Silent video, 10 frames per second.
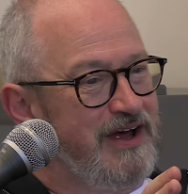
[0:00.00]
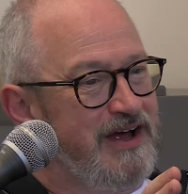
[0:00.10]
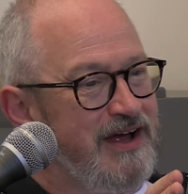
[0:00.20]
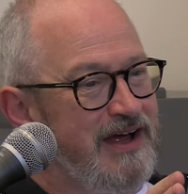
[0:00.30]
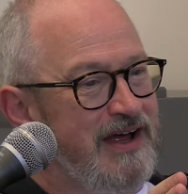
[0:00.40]

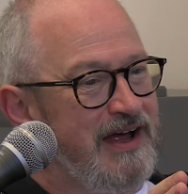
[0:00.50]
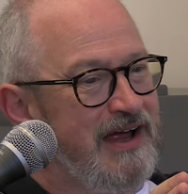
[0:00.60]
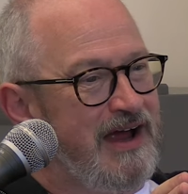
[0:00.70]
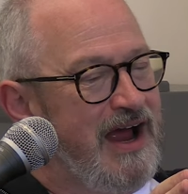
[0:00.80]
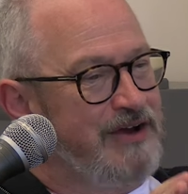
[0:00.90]

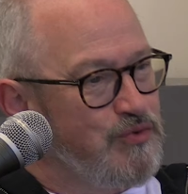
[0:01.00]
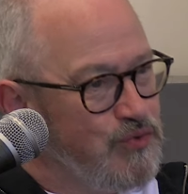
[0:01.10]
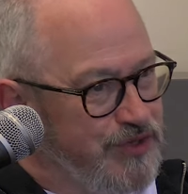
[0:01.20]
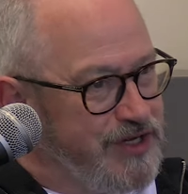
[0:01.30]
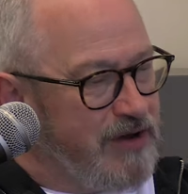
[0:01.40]
uh, i had
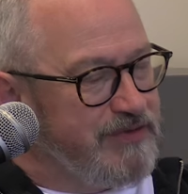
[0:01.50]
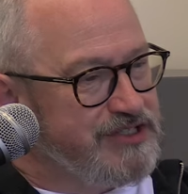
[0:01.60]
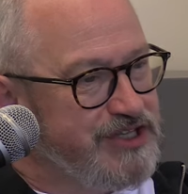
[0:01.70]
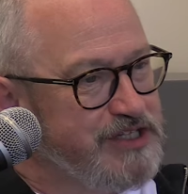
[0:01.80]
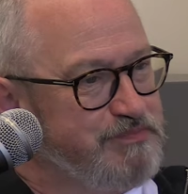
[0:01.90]
all the you know
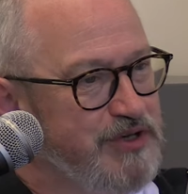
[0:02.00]
these things